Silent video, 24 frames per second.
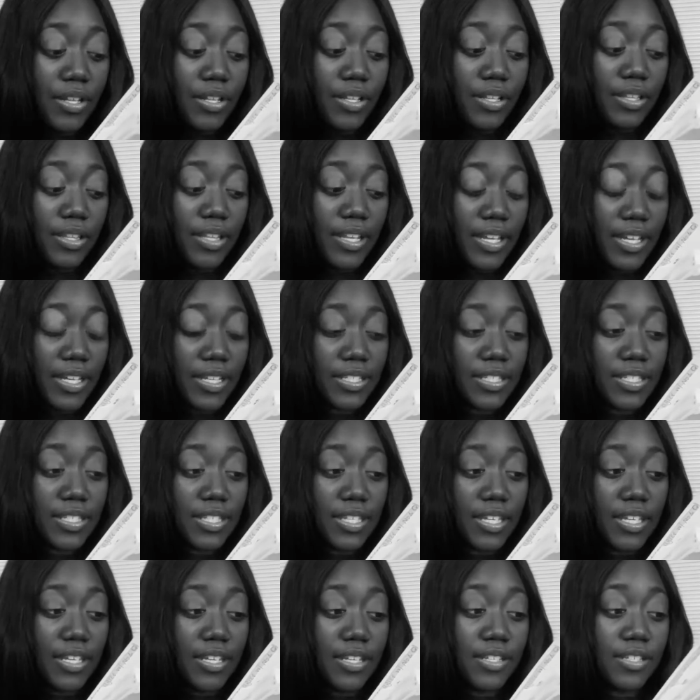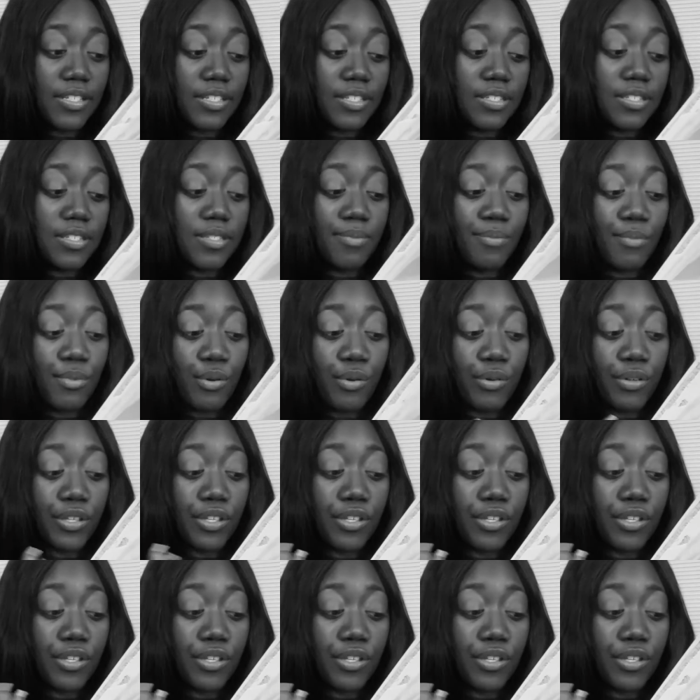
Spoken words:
Lex is Mo and